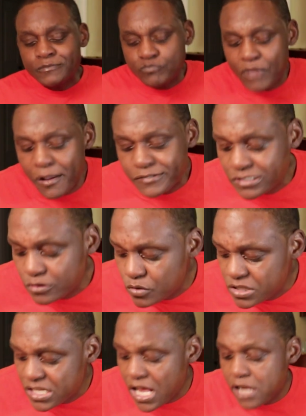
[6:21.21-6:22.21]
Now I was in
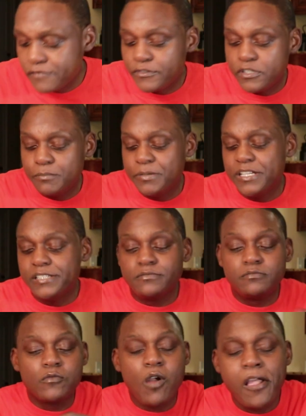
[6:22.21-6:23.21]
Louisiana for a
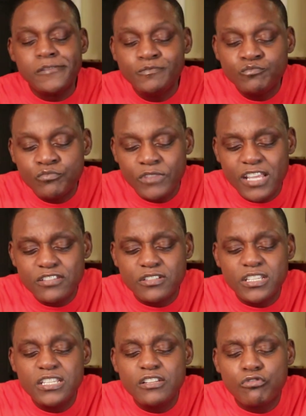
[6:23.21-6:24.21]
bit. They used
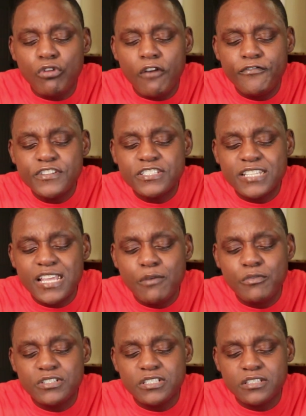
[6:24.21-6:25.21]
to eat crawfish
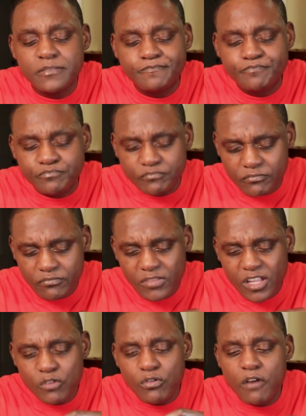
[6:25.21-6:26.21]
sandwiches.
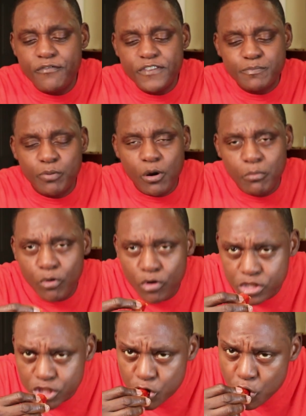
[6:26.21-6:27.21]
Crawfish poor
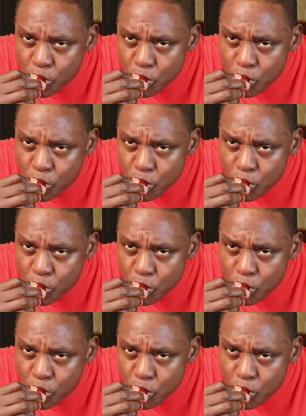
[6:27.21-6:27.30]
boys.